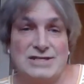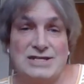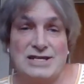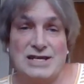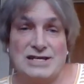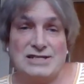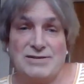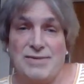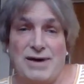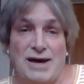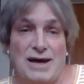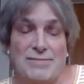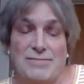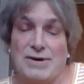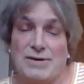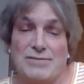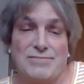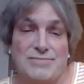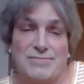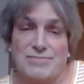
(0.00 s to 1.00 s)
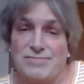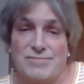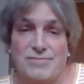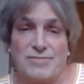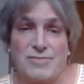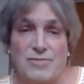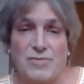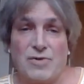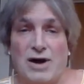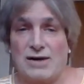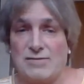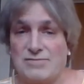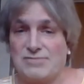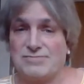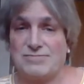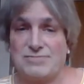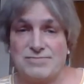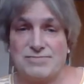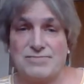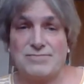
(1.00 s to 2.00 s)
did as a man, but I've
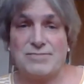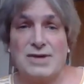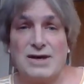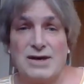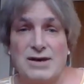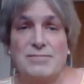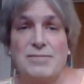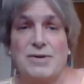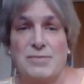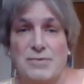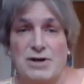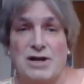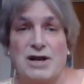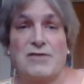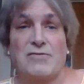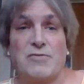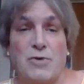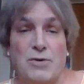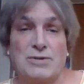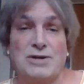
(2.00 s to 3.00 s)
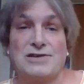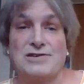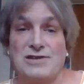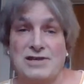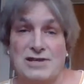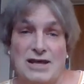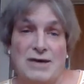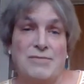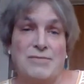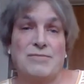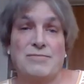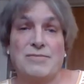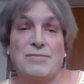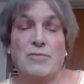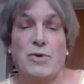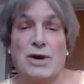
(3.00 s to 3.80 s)
been with enough women to see them